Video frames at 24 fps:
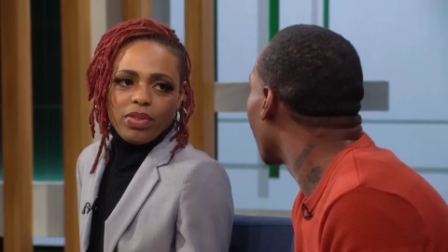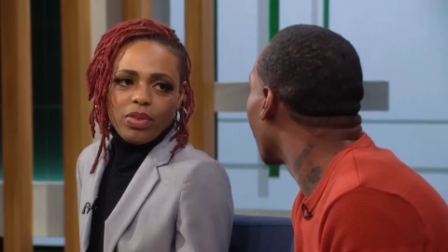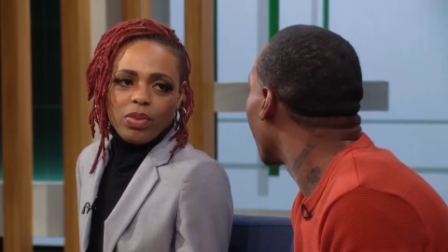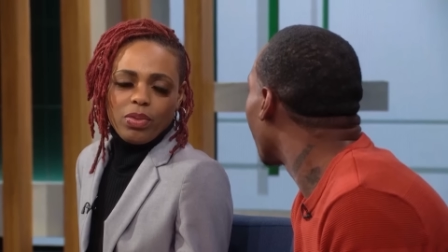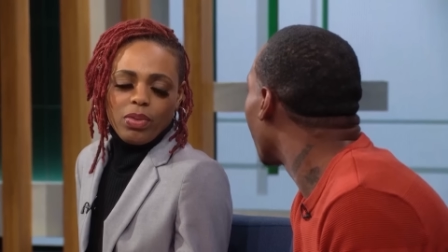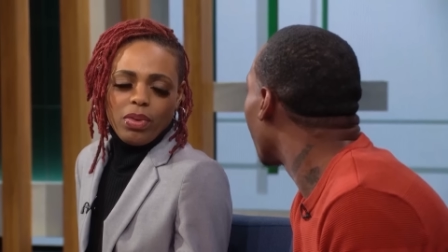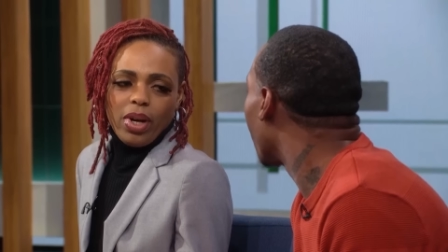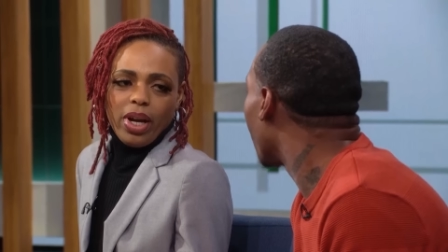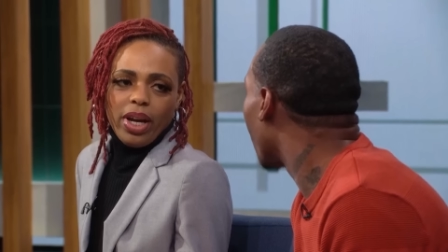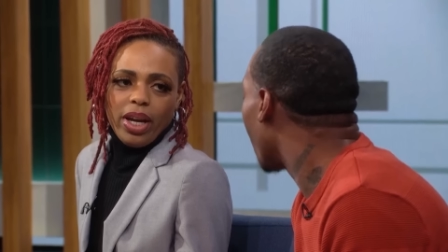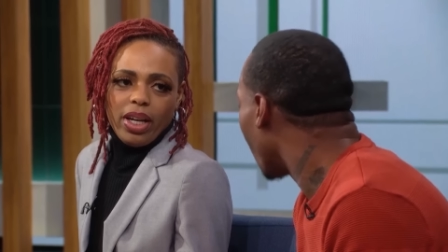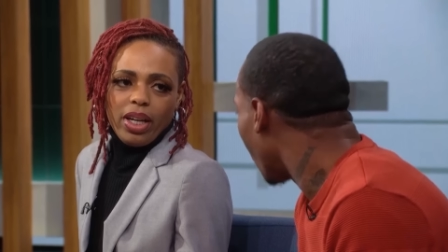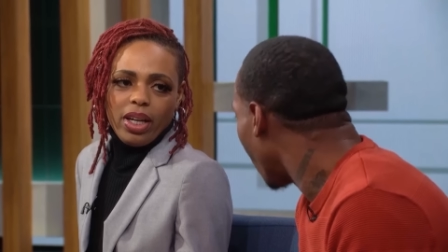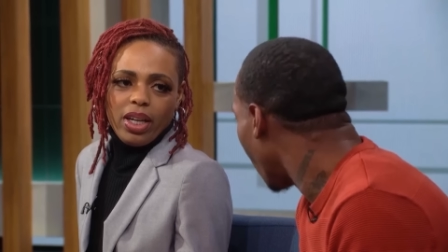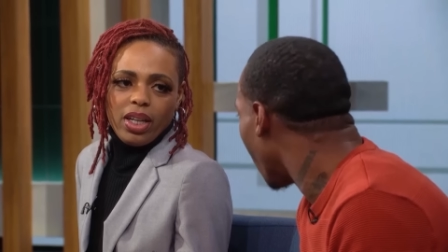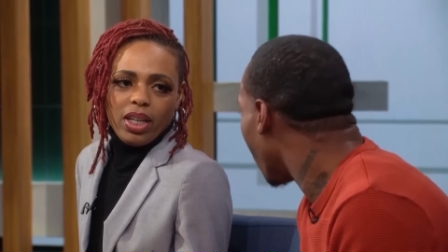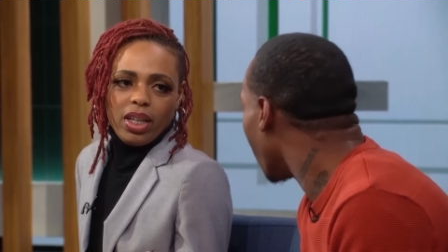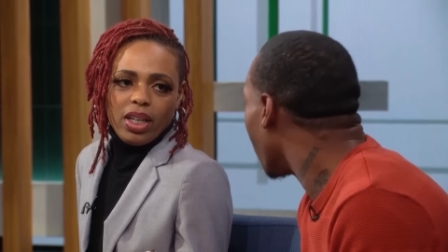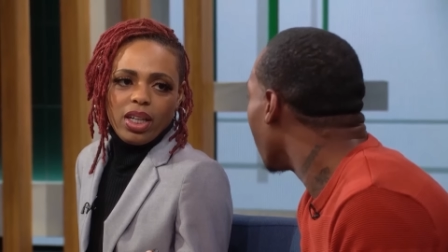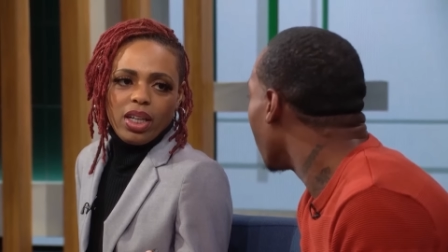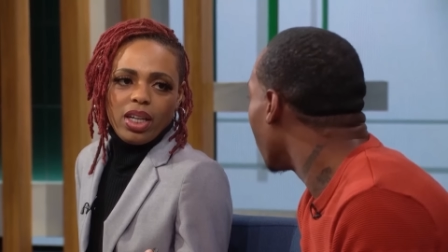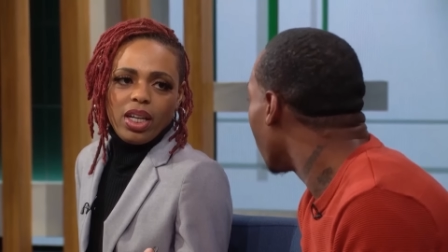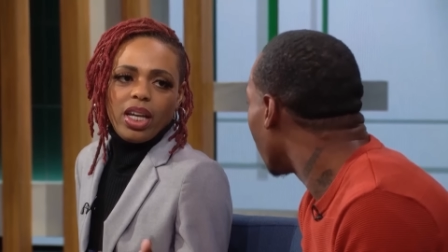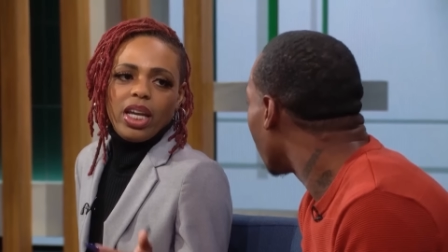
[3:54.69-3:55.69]
Right.
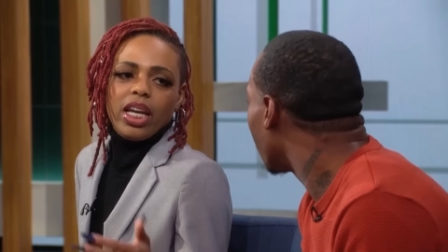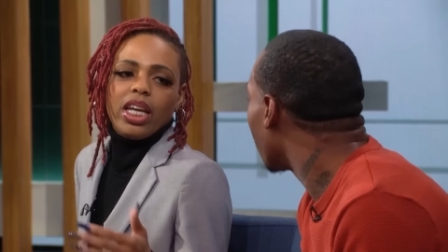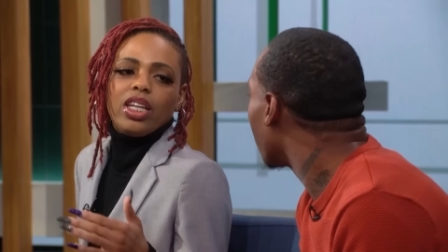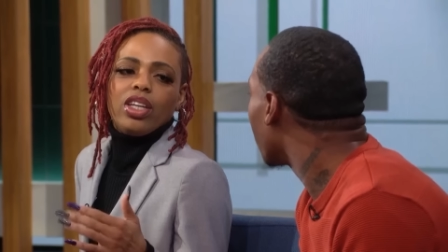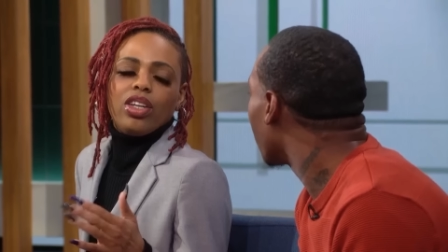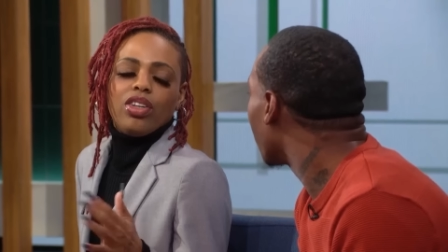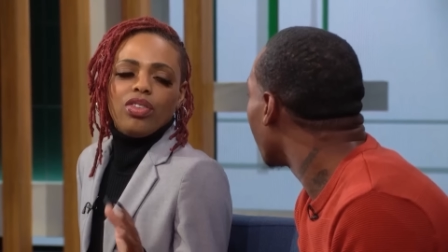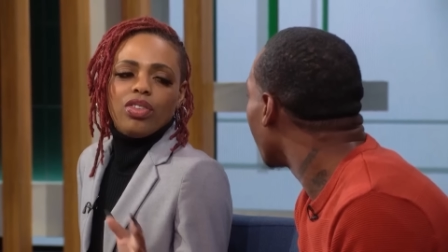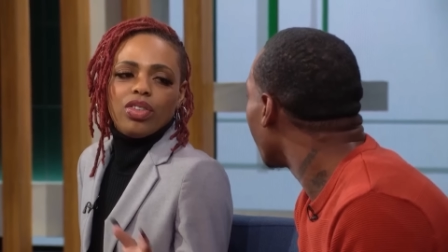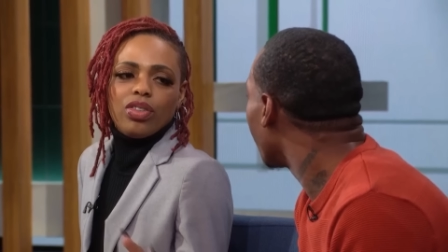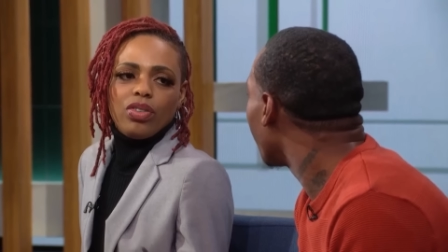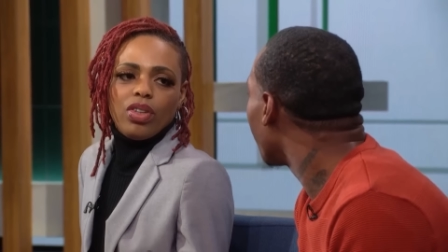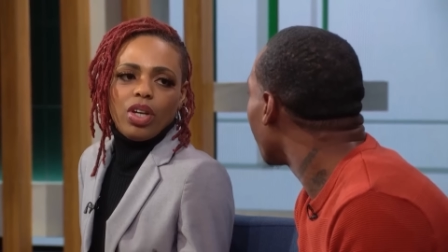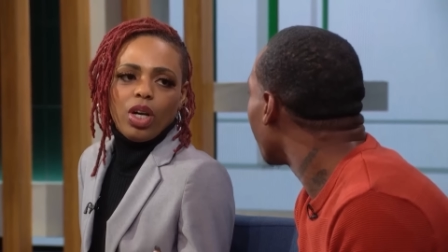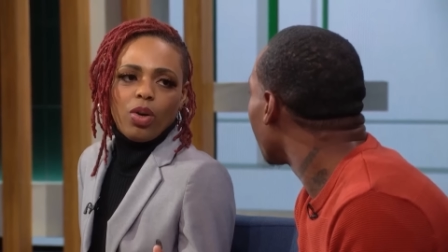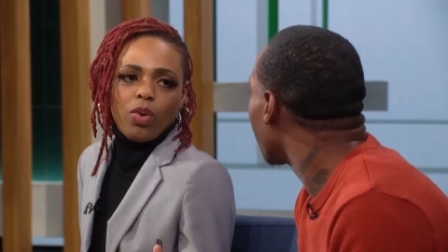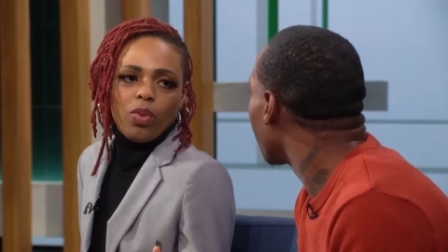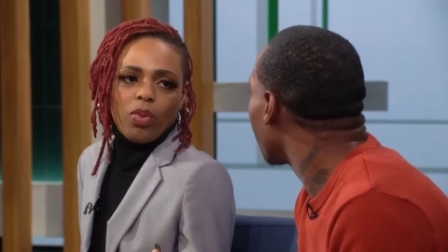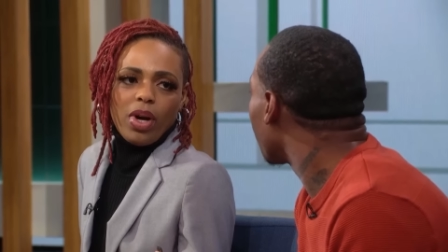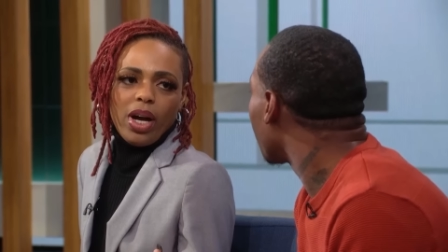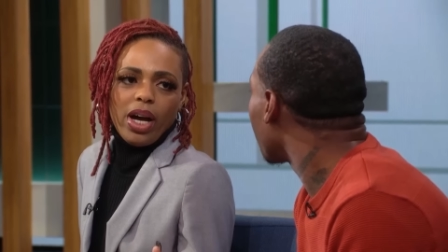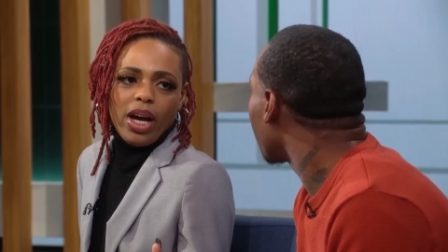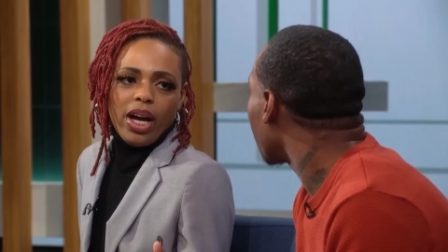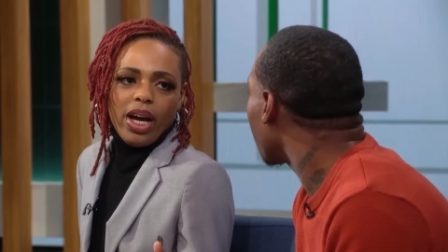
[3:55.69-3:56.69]
Right. And you do know
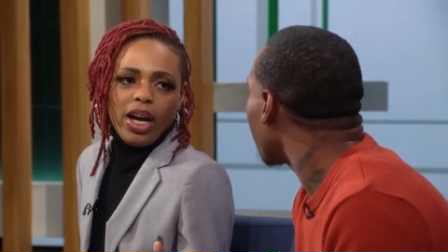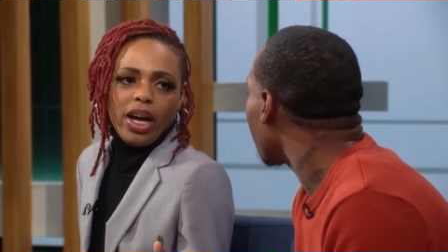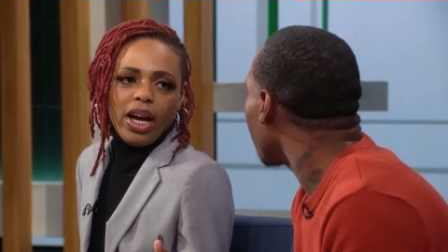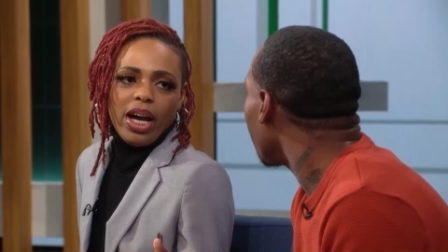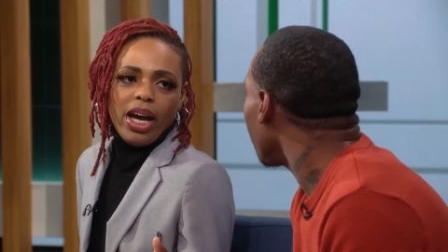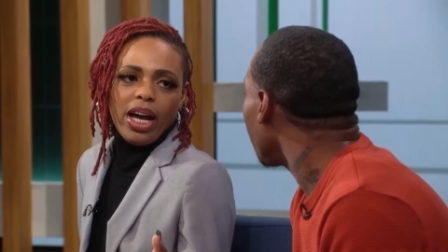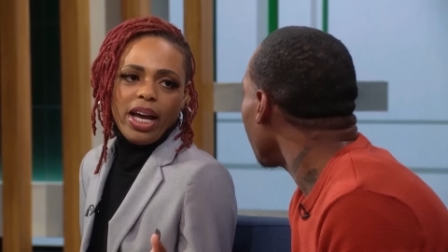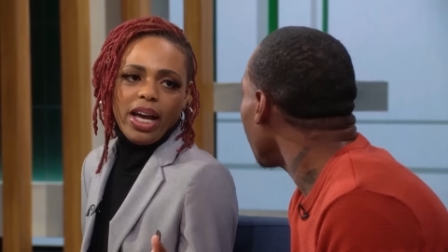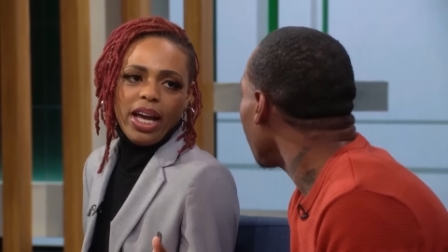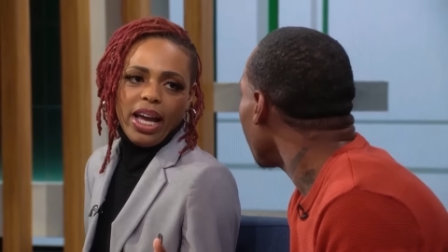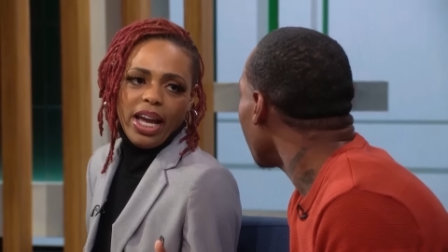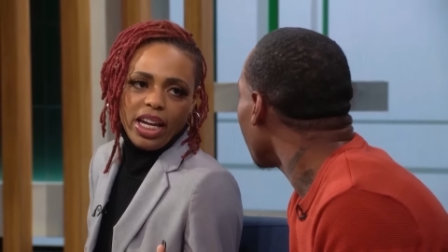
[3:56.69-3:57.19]
why I